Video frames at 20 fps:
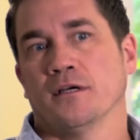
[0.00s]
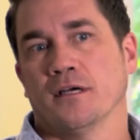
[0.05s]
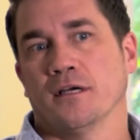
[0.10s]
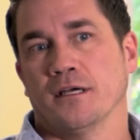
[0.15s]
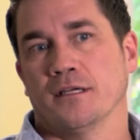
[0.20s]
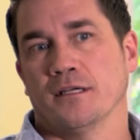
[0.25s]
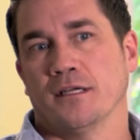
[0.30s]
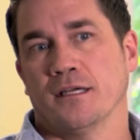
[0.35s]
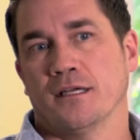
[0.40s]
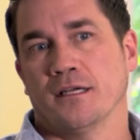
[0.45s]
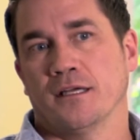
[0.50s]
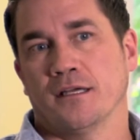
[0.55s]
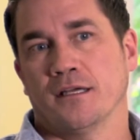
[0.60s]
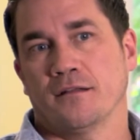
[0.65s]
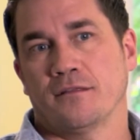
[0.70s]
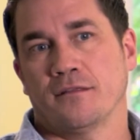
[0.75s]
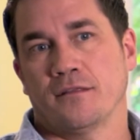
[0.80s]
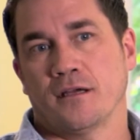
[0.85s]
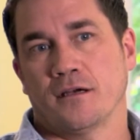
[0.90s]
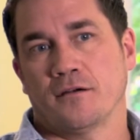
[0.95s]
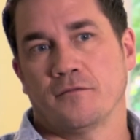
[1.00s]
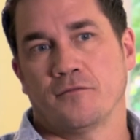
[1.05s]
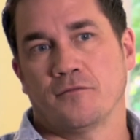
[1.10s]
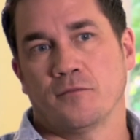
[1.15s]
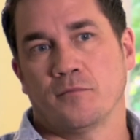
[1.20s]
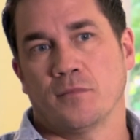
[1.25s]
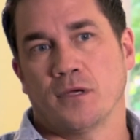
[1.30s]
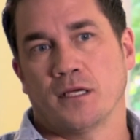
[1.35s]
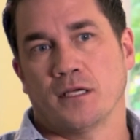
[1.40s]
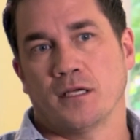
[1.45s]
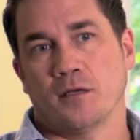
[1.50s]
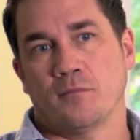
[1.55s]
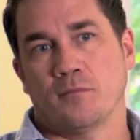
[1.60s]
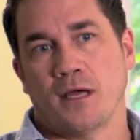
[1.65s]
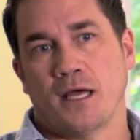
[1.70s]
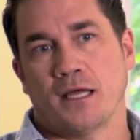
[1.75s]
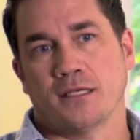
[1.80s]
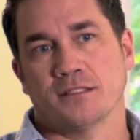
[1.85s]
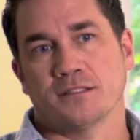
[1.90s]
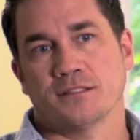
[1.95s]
and he didn't get there from making bad